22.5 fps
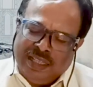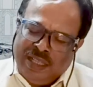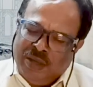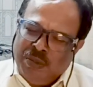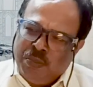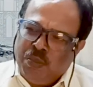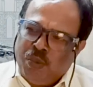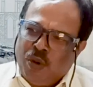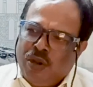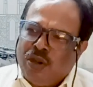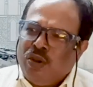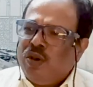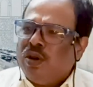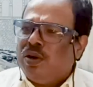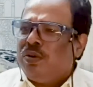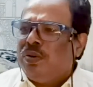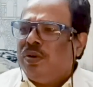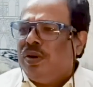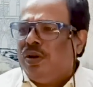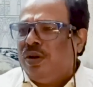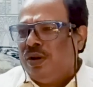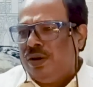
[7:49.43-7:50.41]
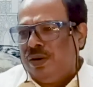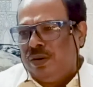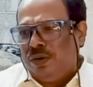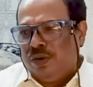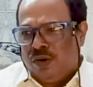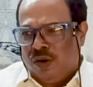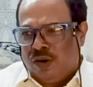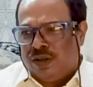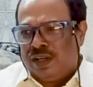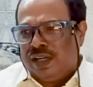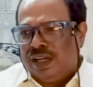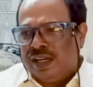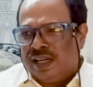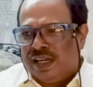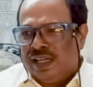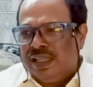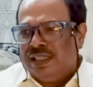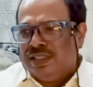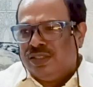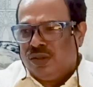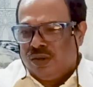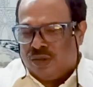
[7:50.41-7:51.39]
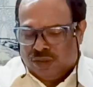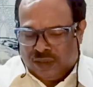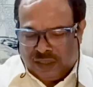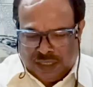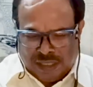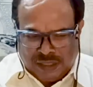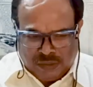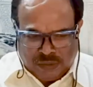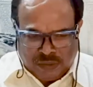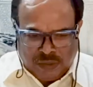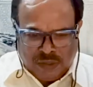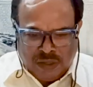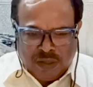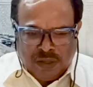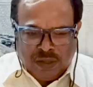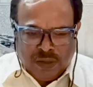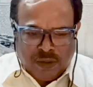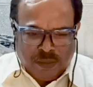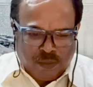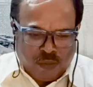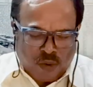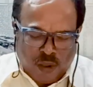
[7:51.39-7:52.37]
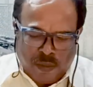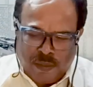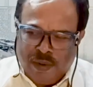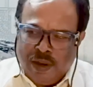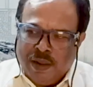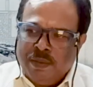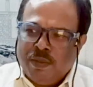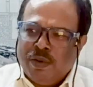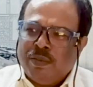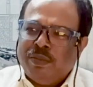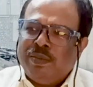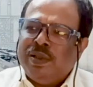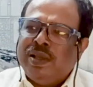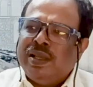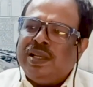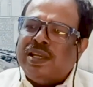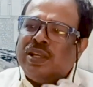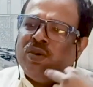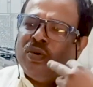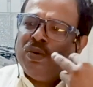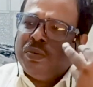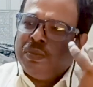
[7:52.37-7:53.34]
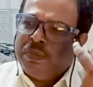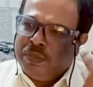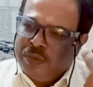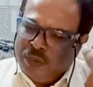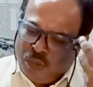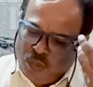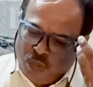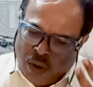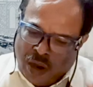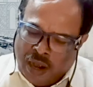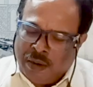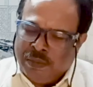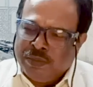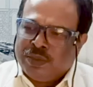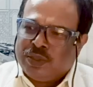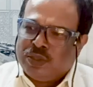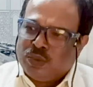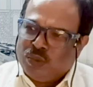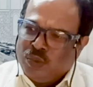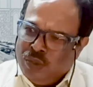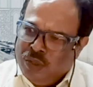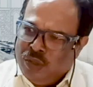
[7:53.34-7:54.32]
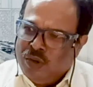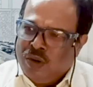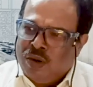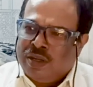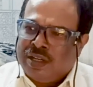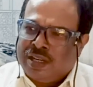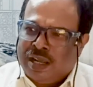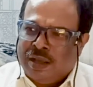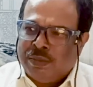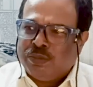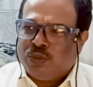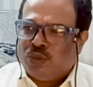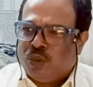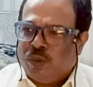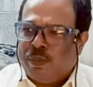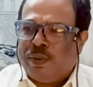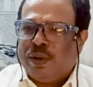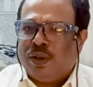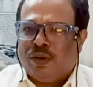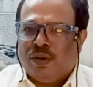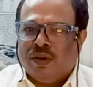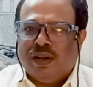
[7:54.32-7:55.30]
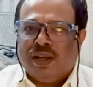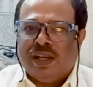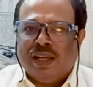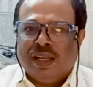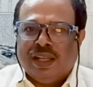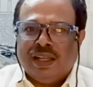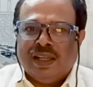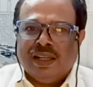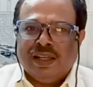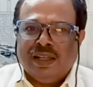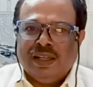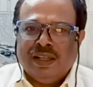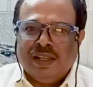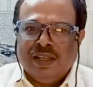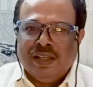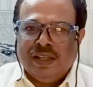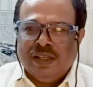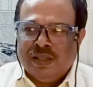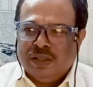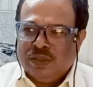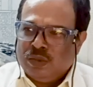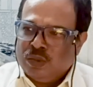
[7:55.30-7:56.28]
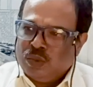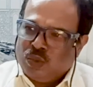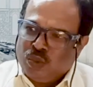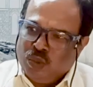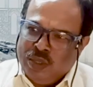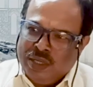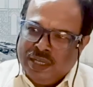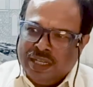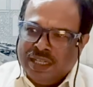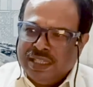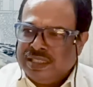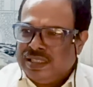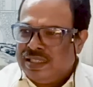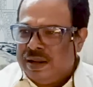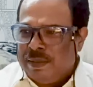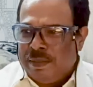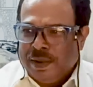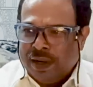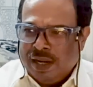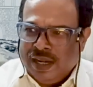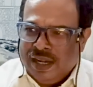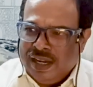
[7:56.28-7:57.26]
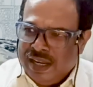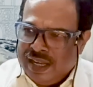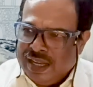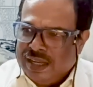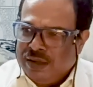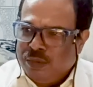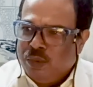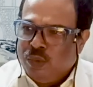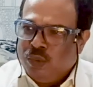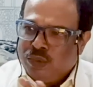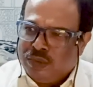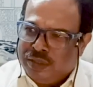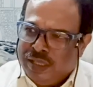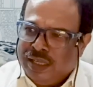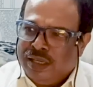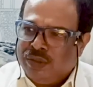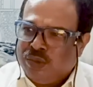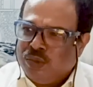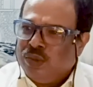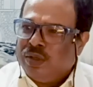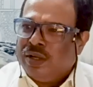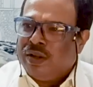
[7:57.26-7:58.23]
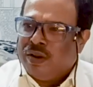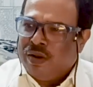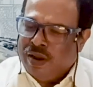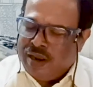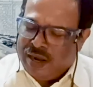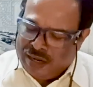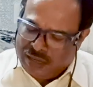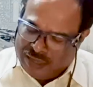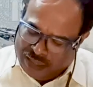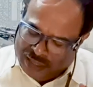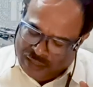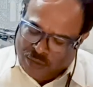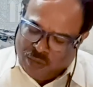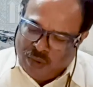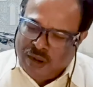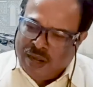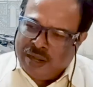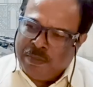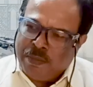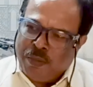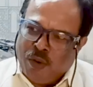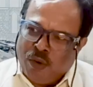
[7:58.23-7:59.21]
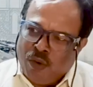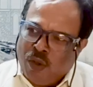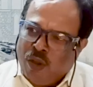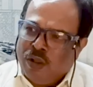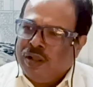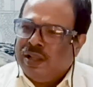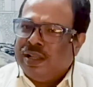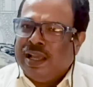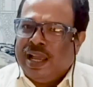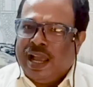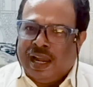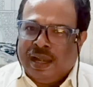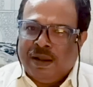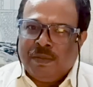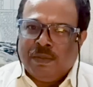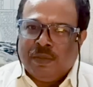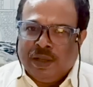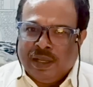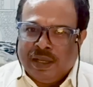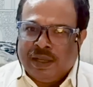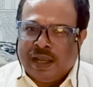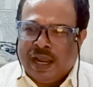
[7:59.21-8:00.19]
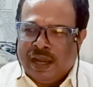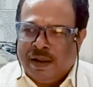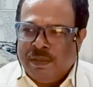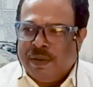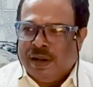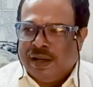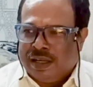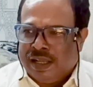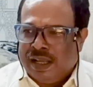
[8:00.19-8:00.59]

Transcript: the body weight will not increase or the problem of the worms will not come so frequently. So sweet is definitely a good thing to require for all the animal